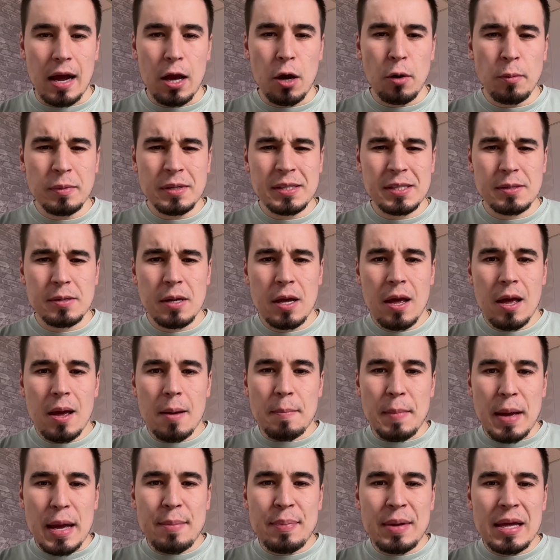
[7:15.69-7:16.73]
I almost
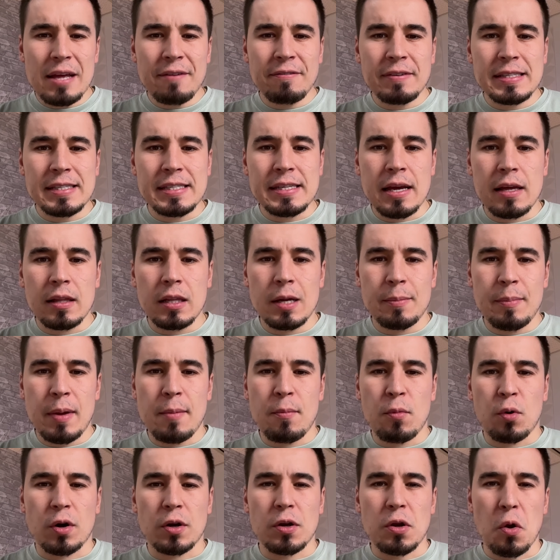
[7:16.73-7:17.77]
maybe even see a little bit
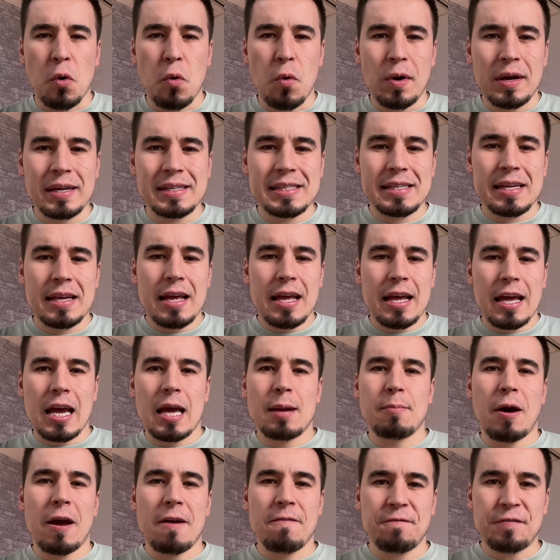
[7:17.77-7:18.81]
more noise
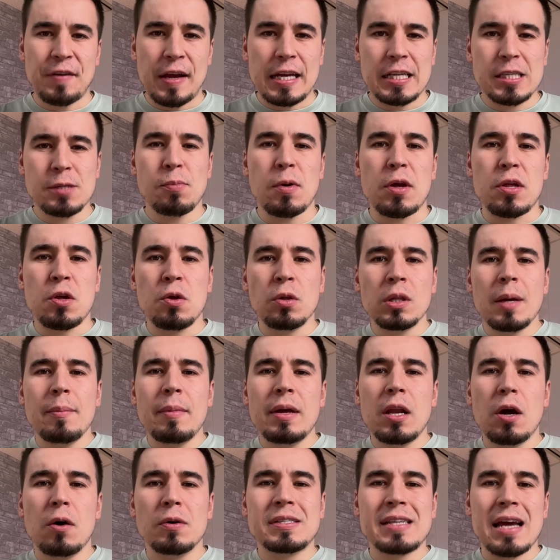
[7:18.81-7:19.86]
in my face, but you let
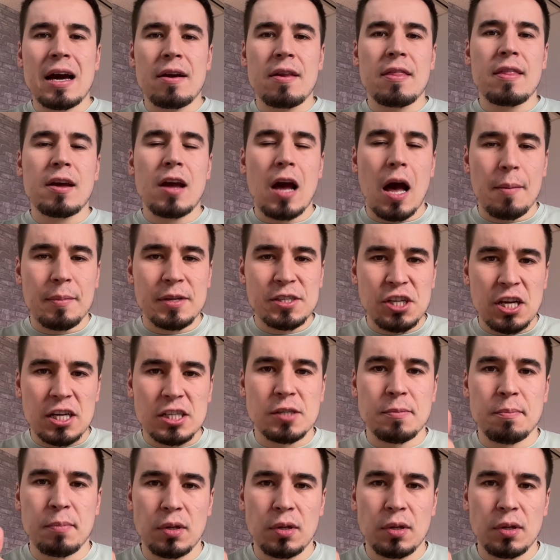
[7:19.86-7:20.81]
me know down in the comment section